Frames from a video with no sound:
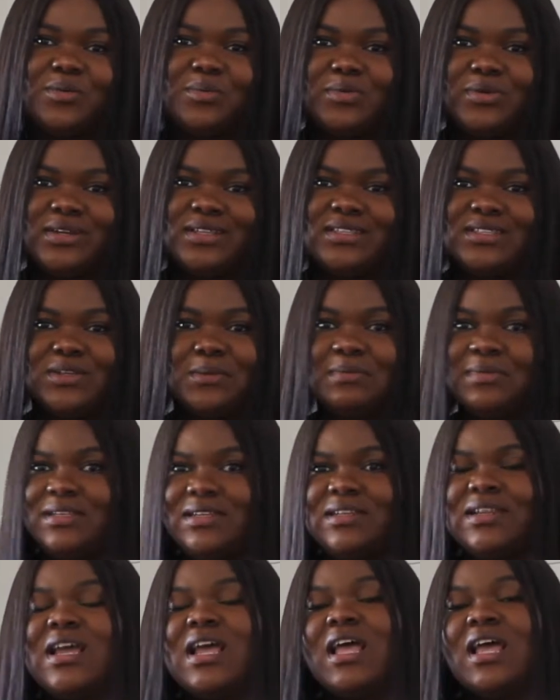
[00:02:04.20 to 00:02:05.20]
point something
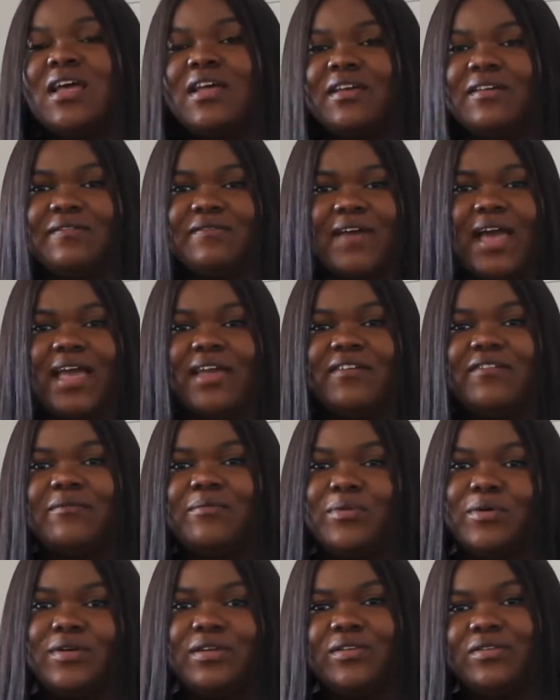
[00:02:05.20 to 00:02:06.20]
5,
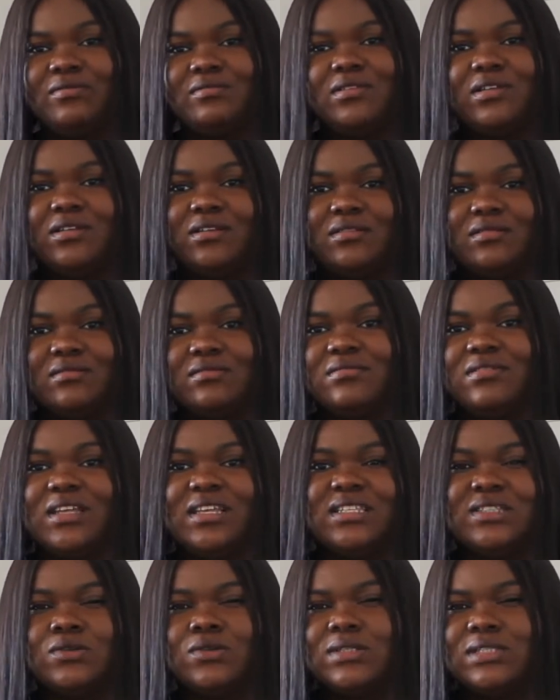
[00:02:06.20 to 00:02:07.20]
but
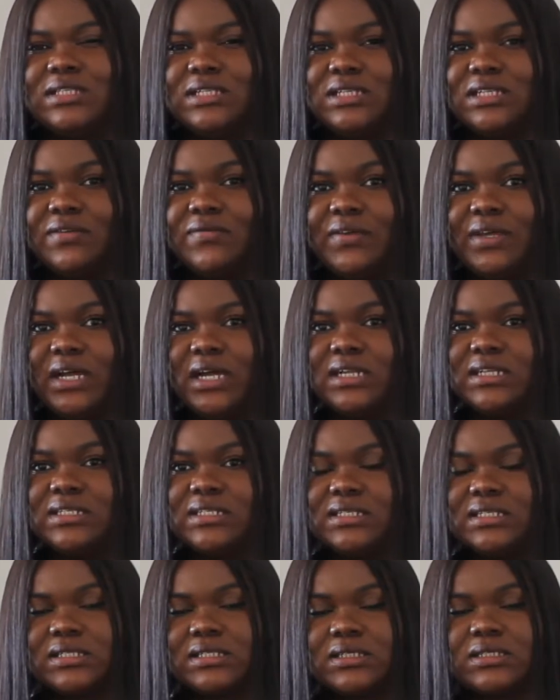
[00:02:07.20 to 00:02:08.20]
it's not significant.
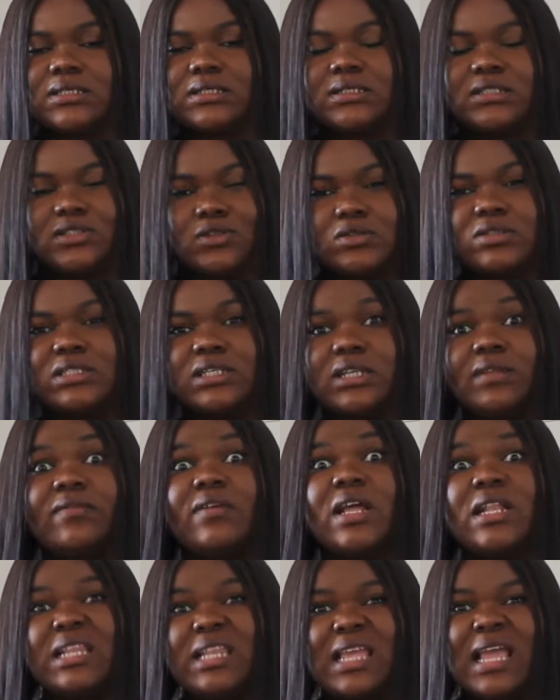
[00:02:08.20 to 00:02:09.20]
It's not
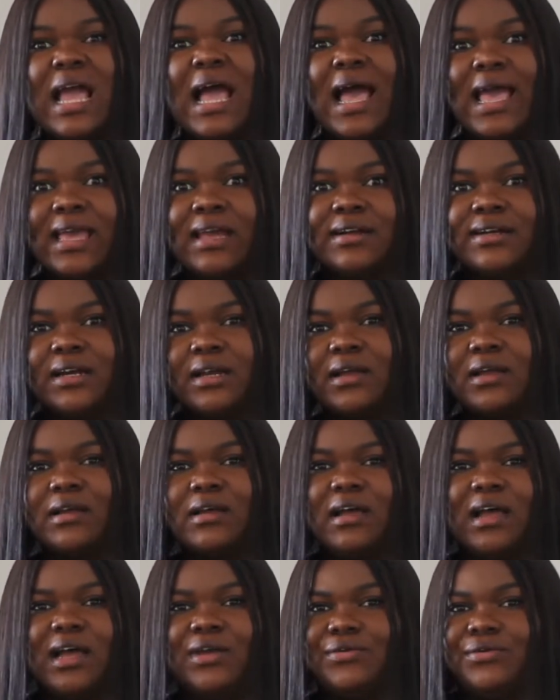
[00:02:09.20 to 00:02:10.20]
significantly higher.
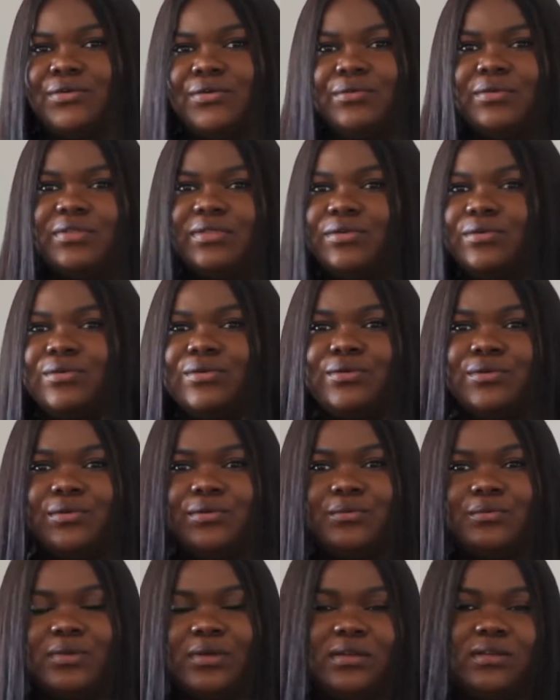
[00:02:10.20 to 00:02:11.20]
I don't know, with the
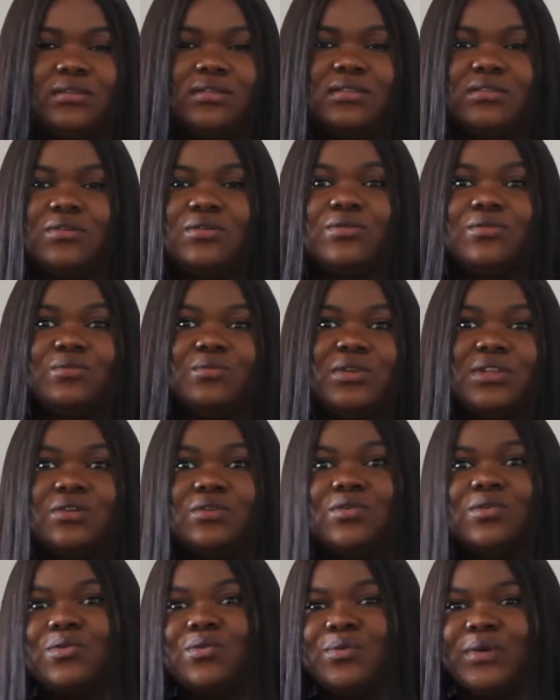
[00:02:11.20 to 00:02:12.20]

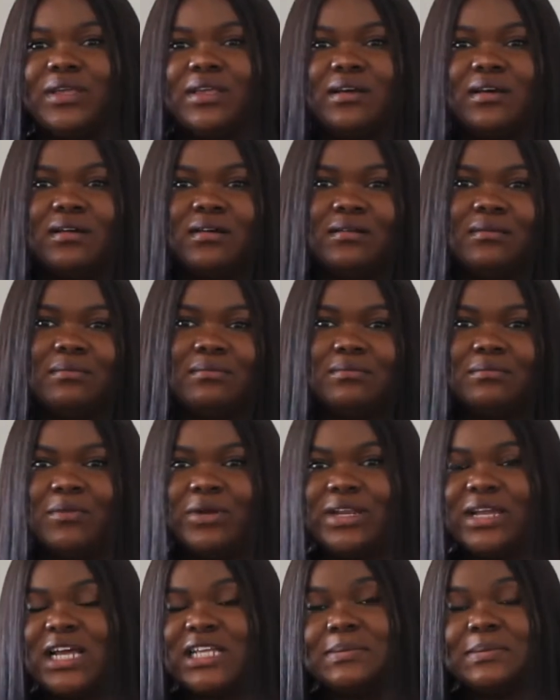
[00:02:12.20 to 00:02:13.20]
whole way
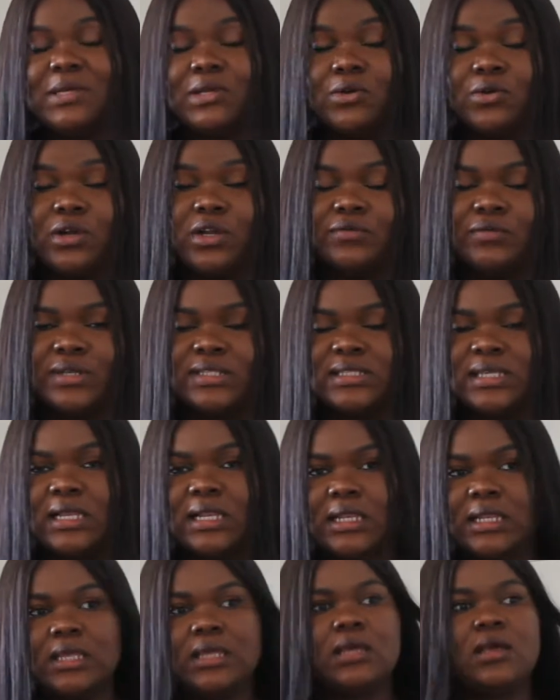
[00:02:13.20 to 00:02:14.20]
money has been going
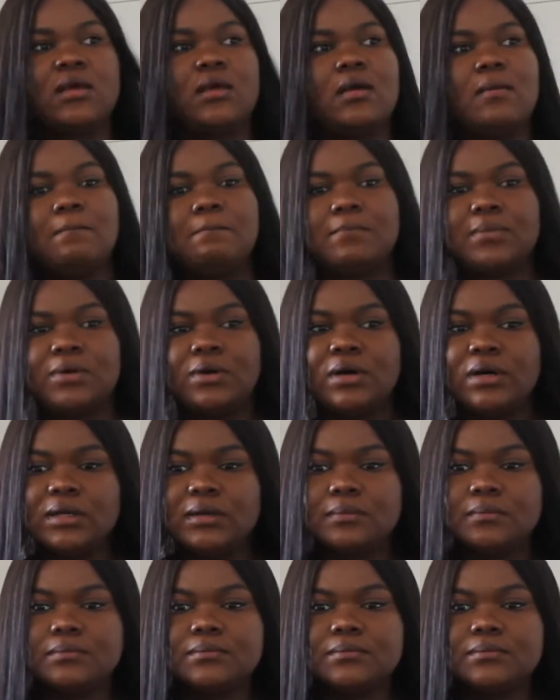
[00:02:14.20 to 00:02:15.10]
recently, but